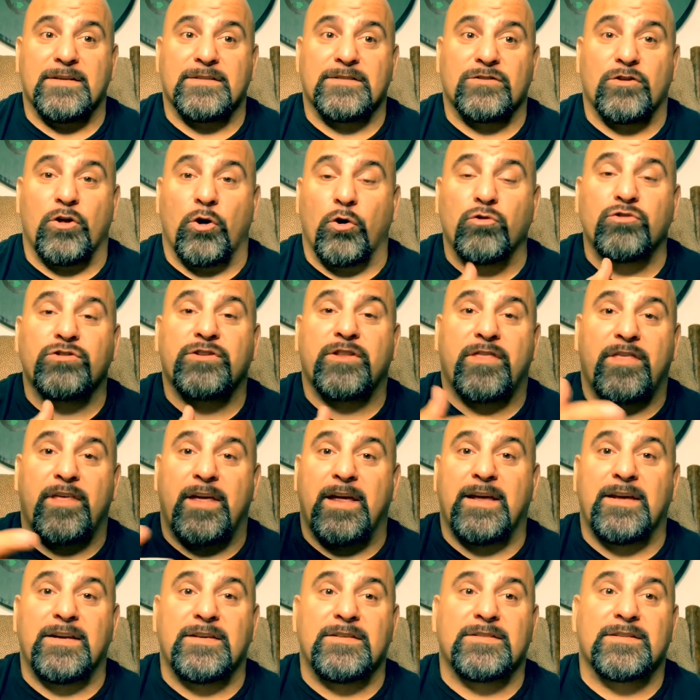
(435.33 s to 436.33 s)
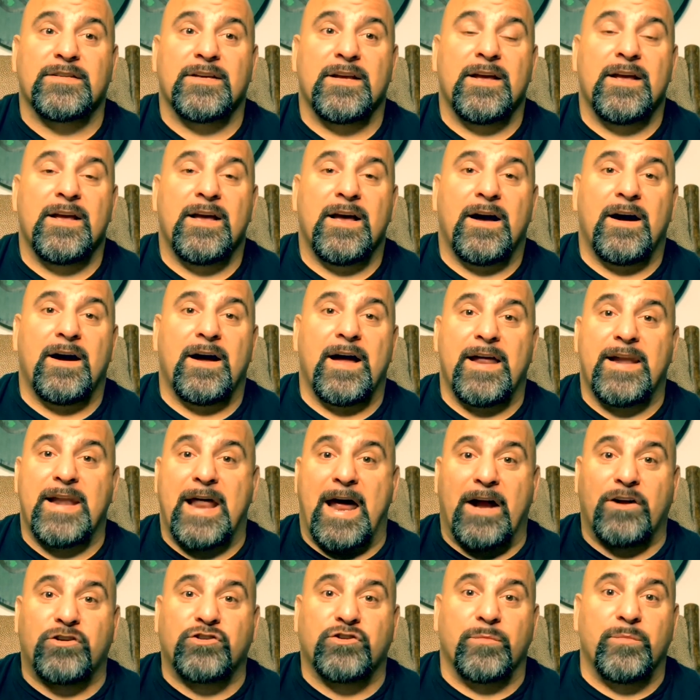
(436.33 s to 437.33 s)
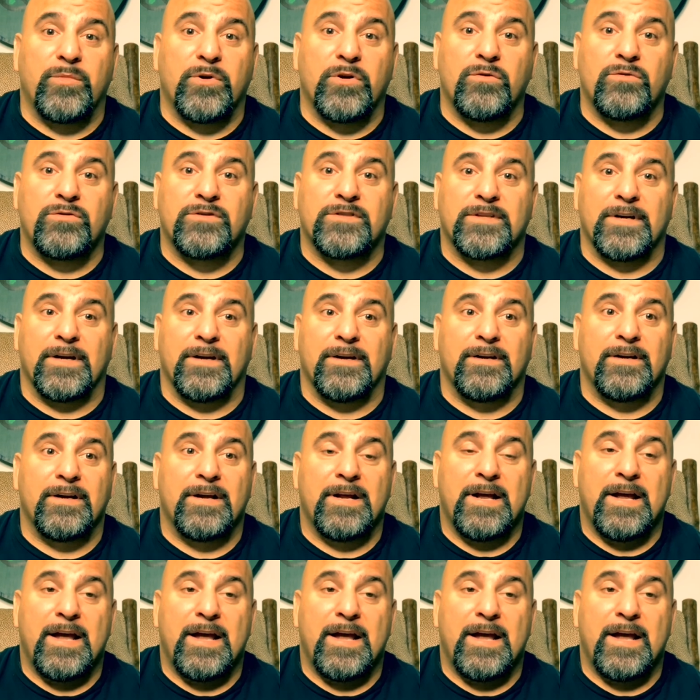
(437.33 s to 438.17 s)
those things and attributes and